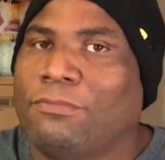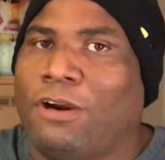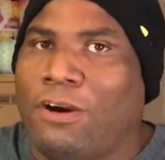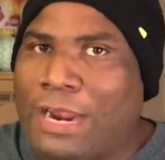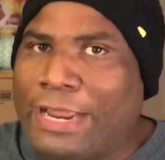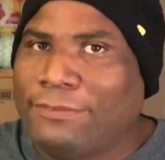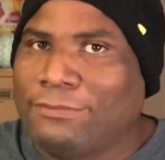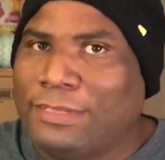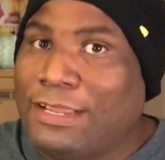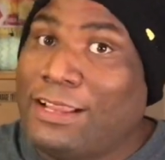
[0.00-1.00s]
Alright,
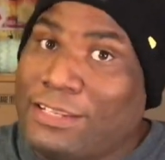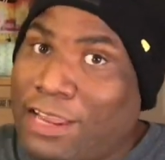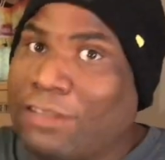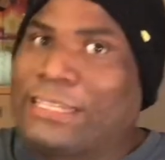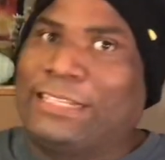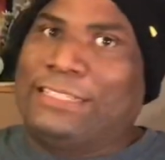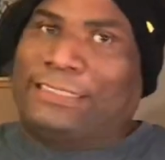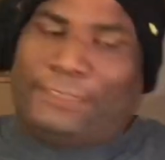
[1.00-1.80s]
y'all take it easy.